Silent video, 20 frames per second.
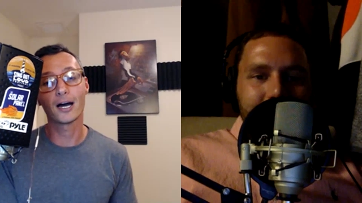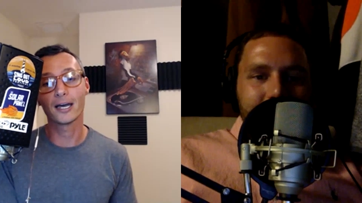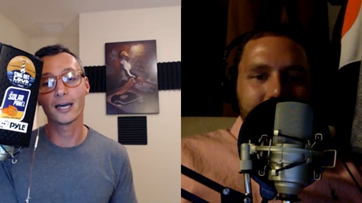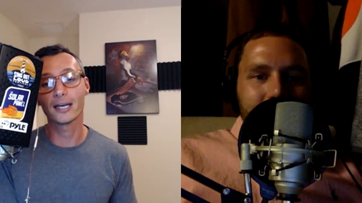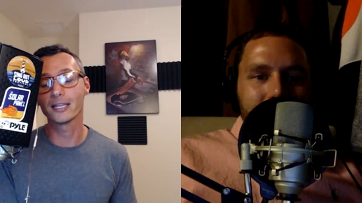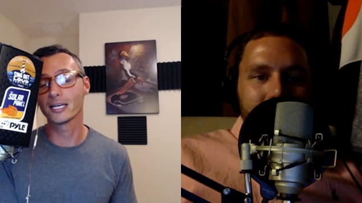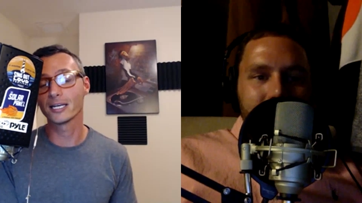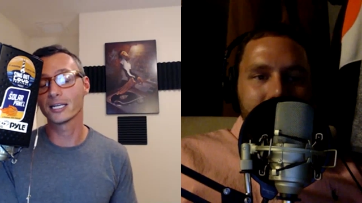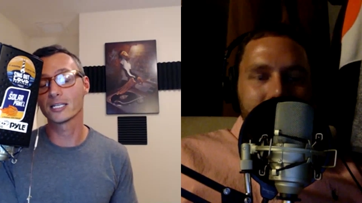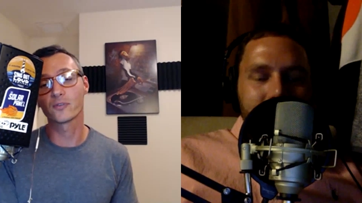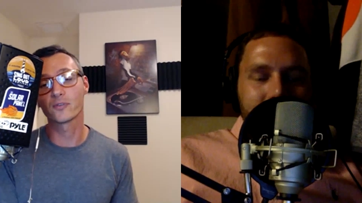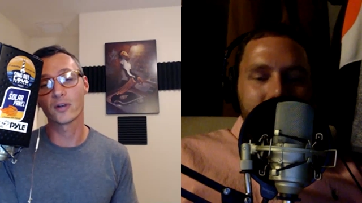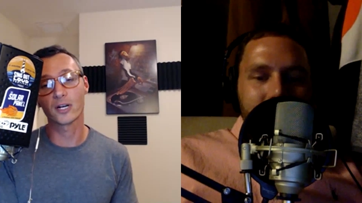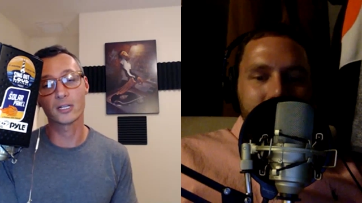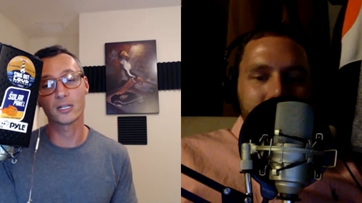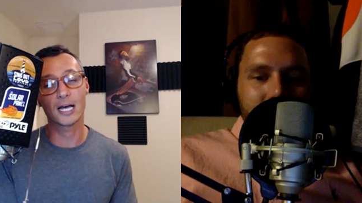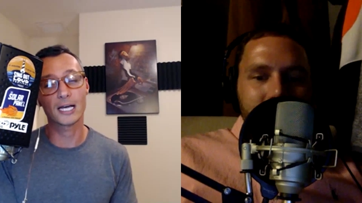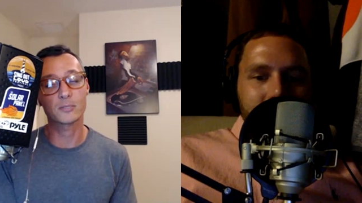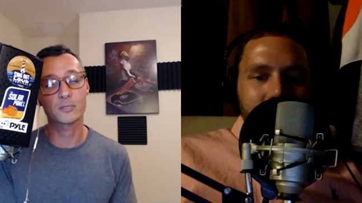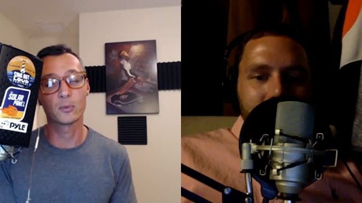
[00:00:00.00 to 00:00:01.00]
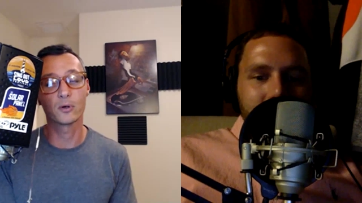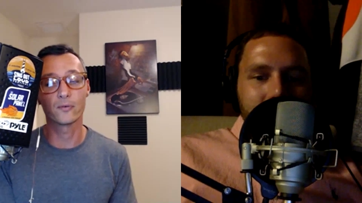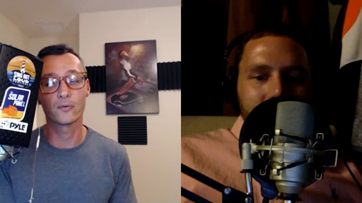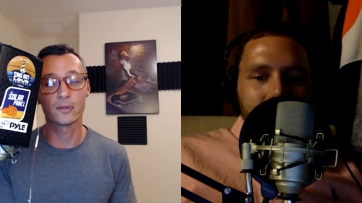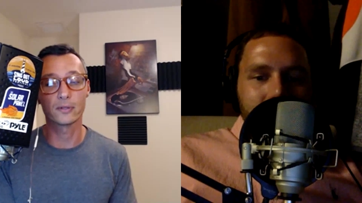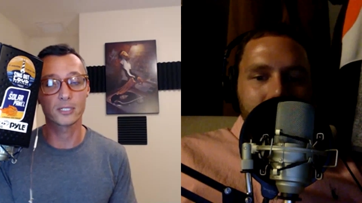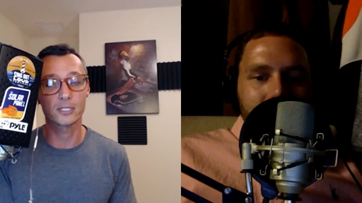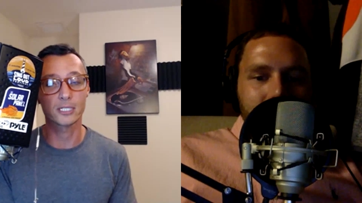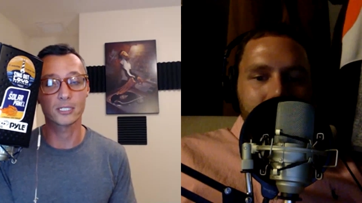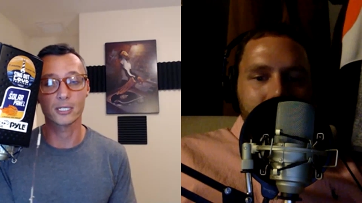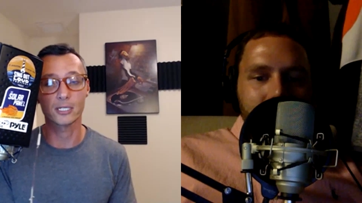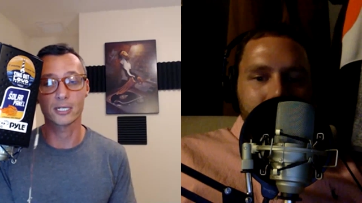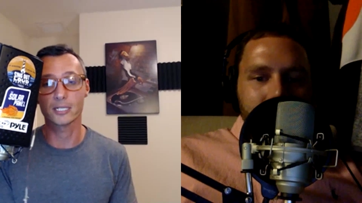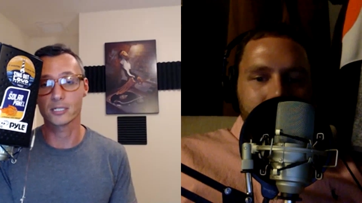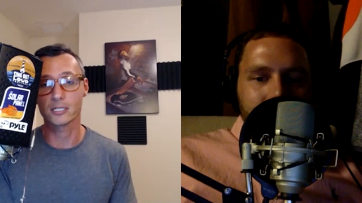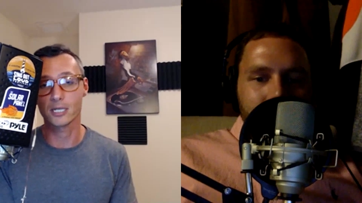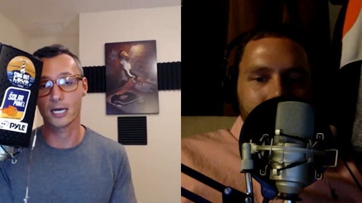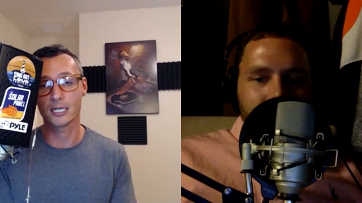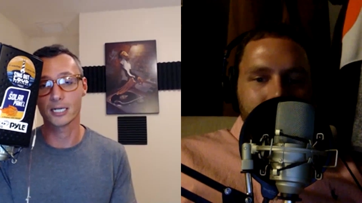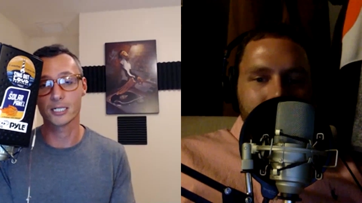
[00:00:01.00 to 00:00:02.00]
Speaker 1: uh, and then his very last move of the
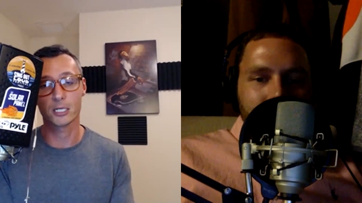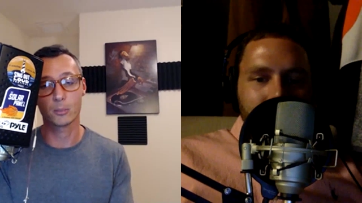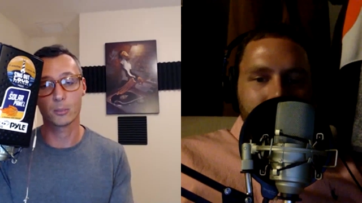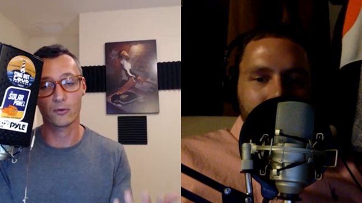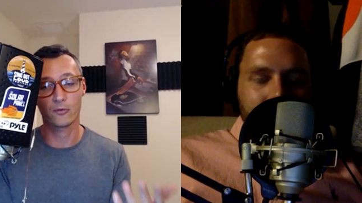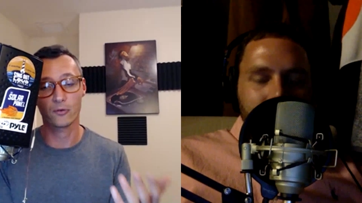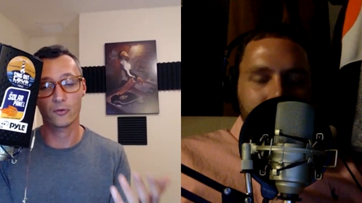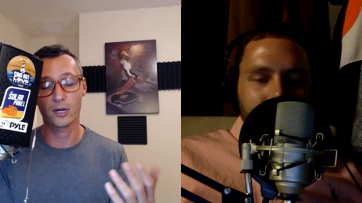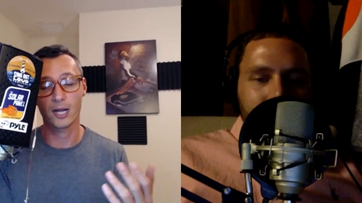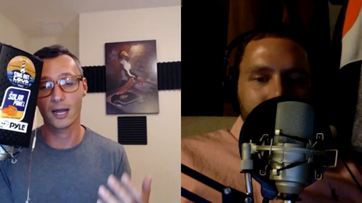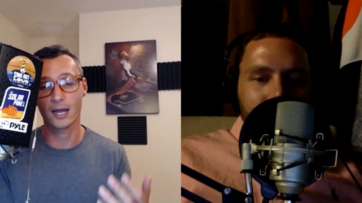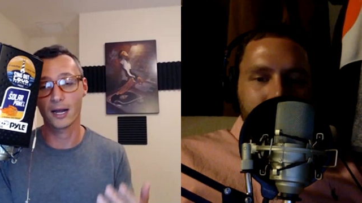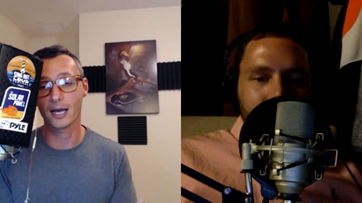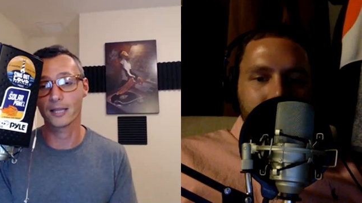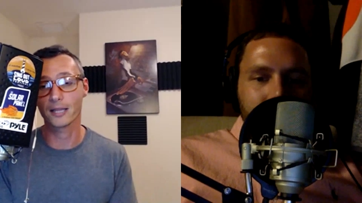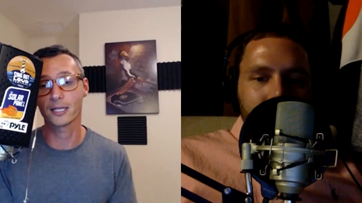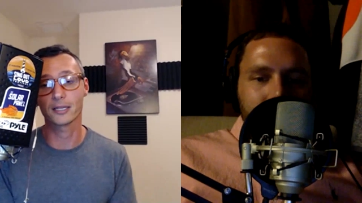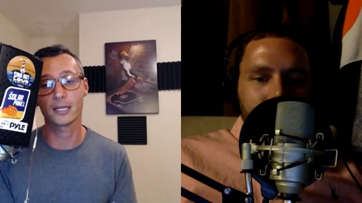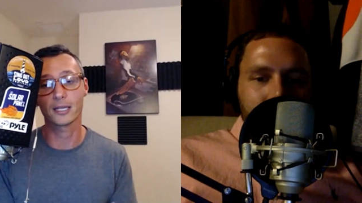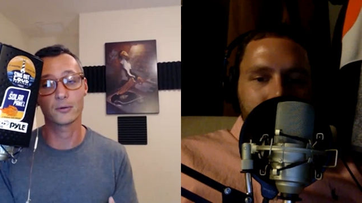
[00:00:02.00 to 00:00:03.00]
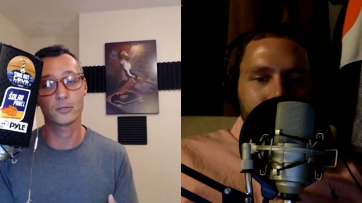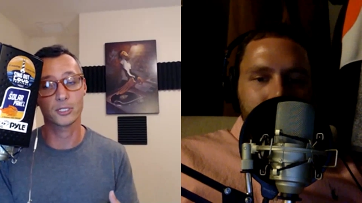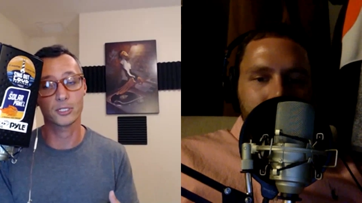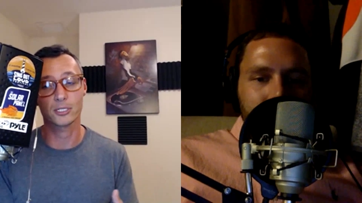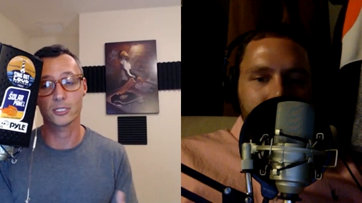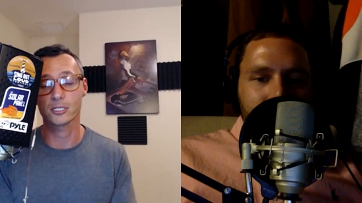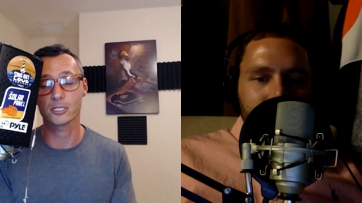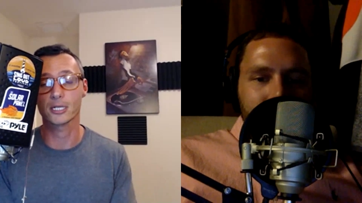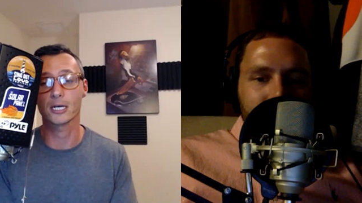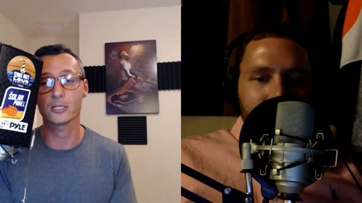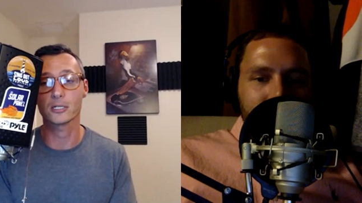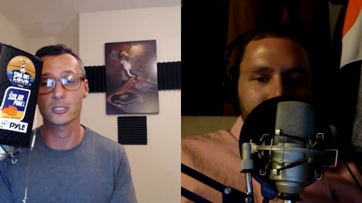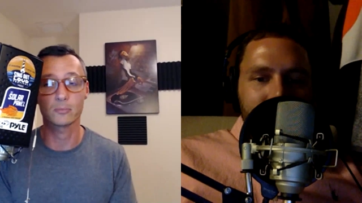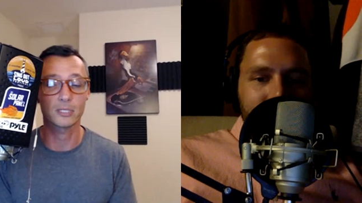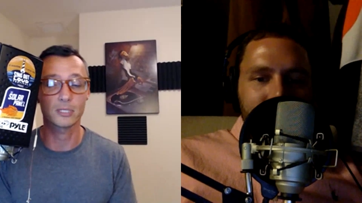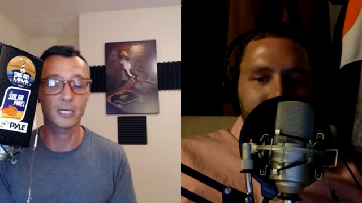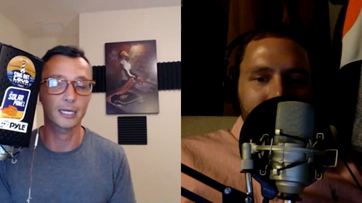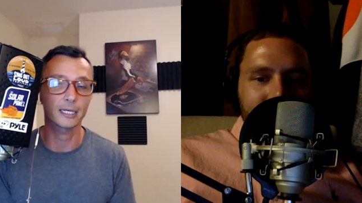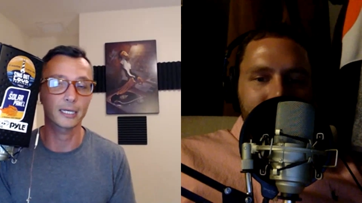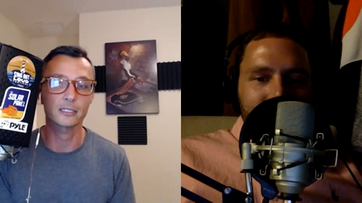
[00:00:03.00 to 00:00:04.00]
season, he signed Jimmer Fredette. I think that was just to
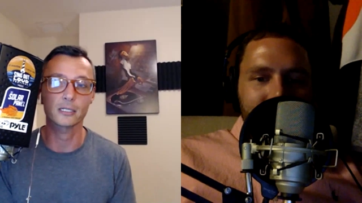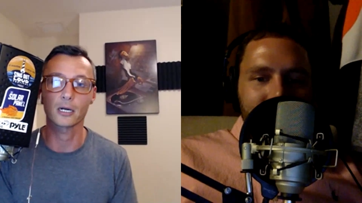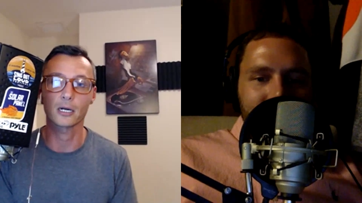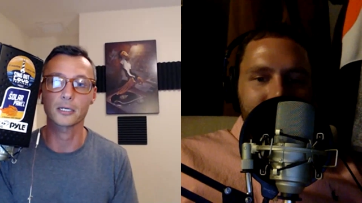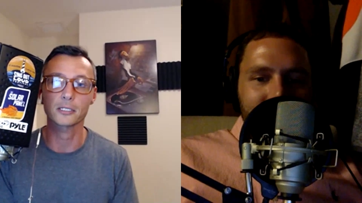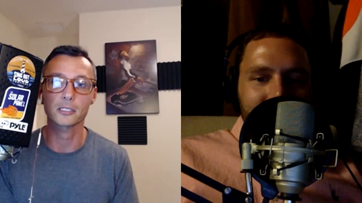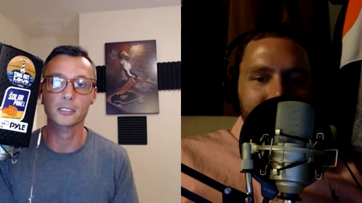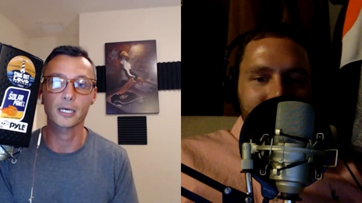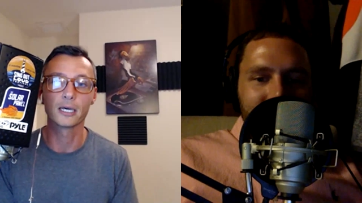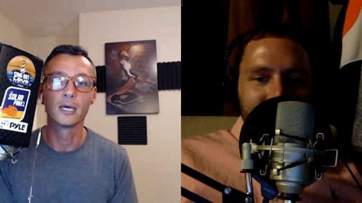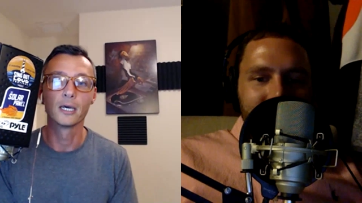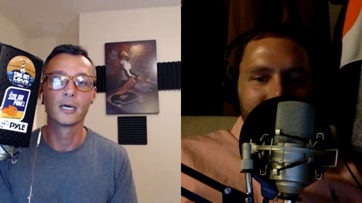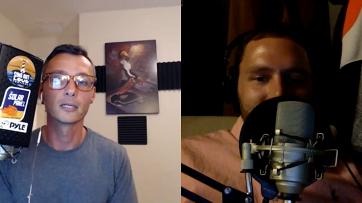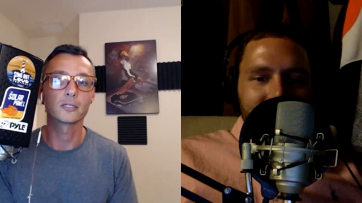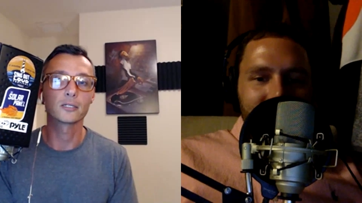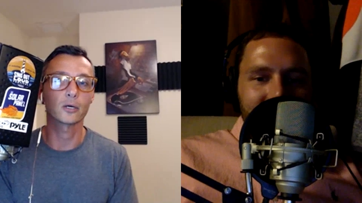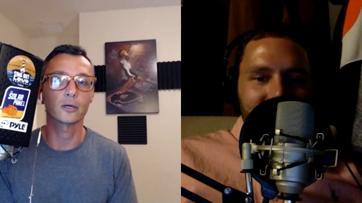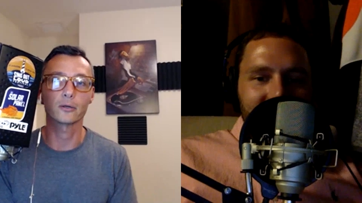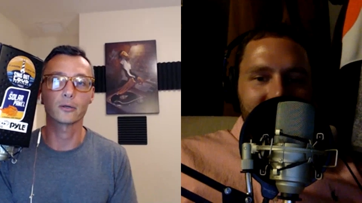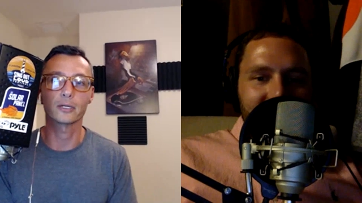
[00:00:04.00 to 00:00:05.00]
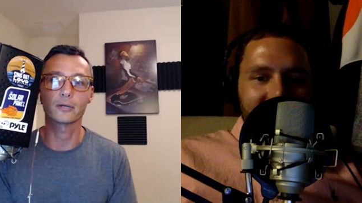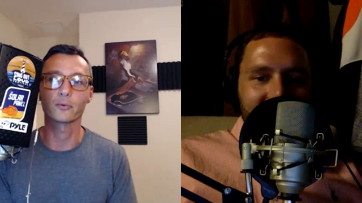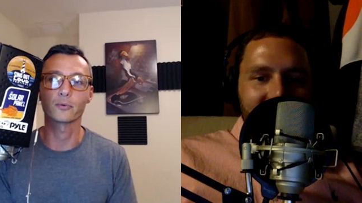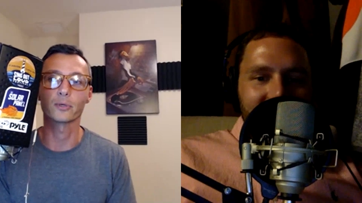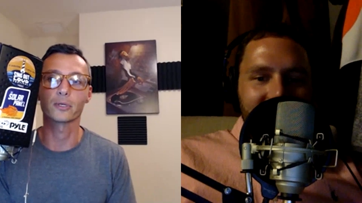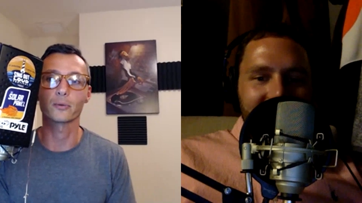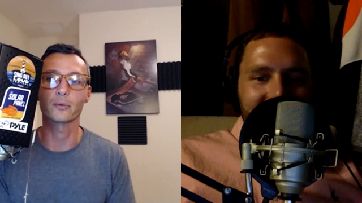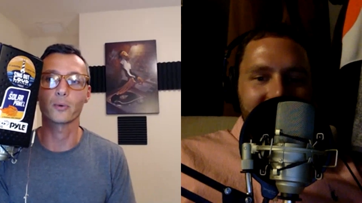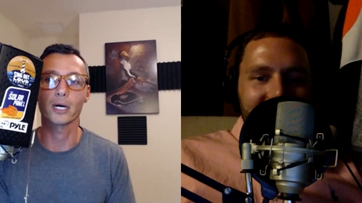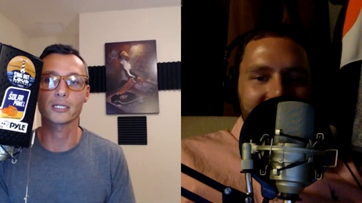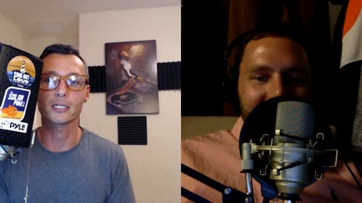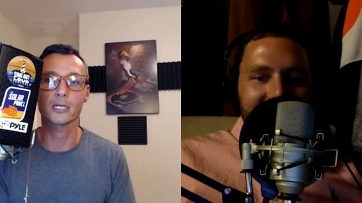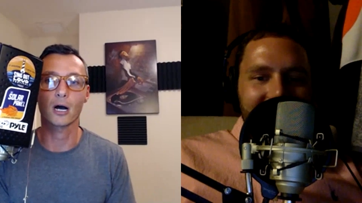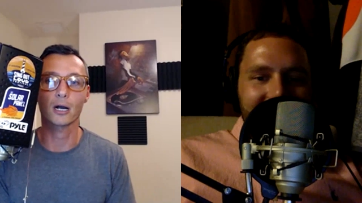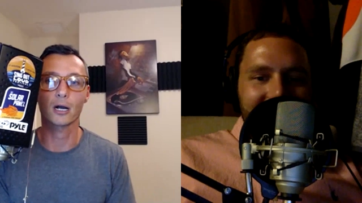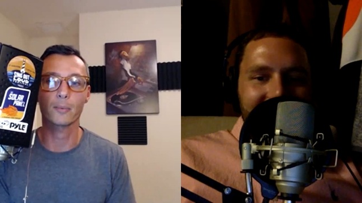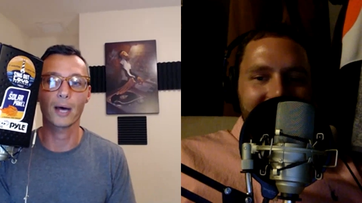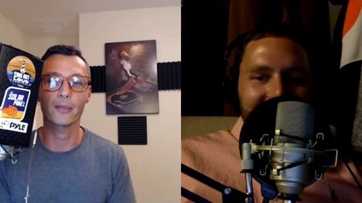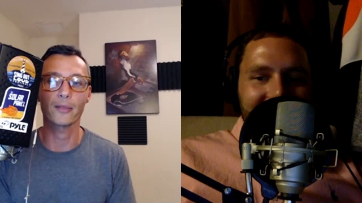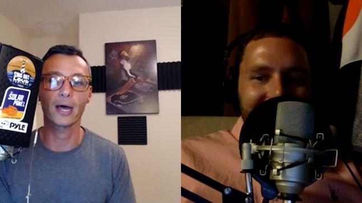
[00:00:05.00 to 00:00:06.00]
sell some tickets, honestly. So I don't even really
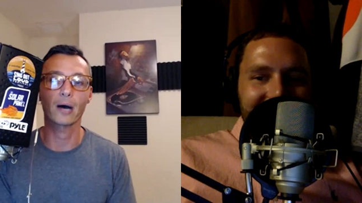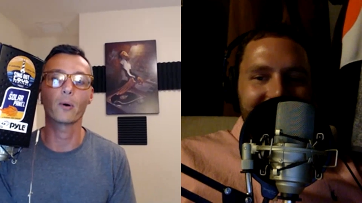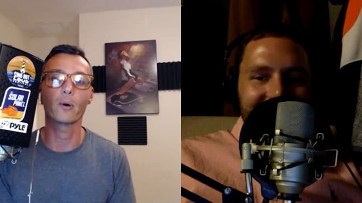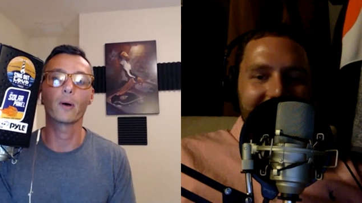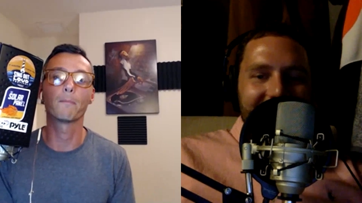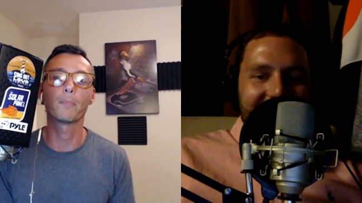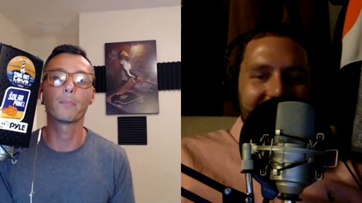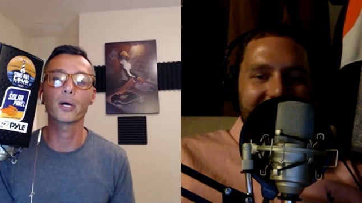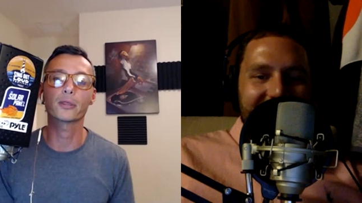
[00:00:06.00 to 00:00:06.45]
want to talk about that one.